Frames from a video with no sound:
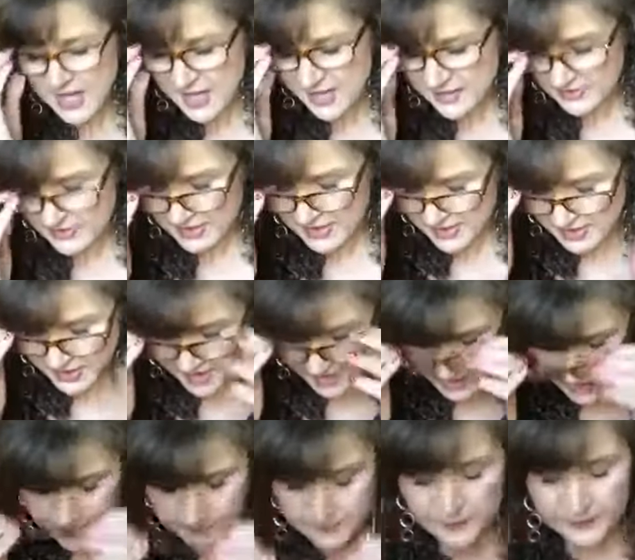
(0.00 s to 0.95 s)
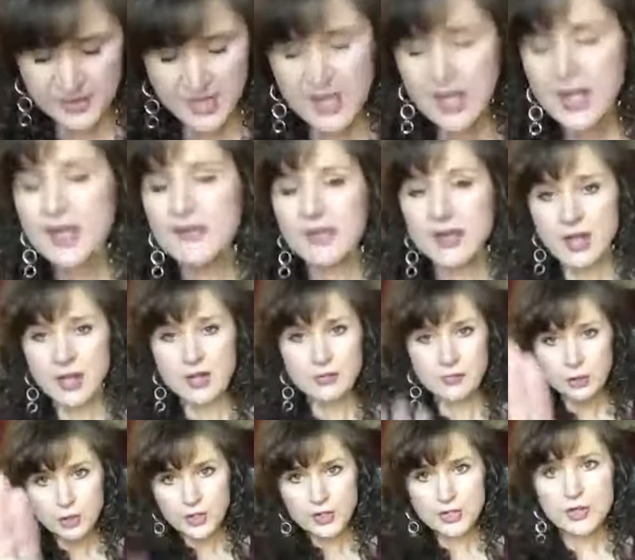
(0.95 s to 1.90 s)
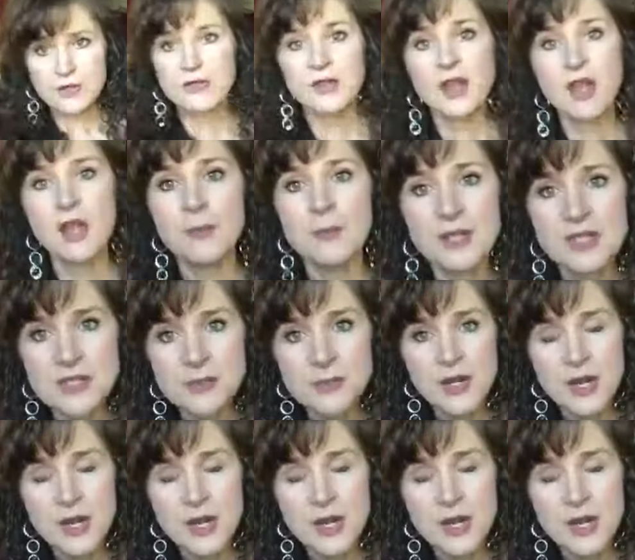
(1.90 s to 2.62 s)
And then um, and then I'll look at all the comments,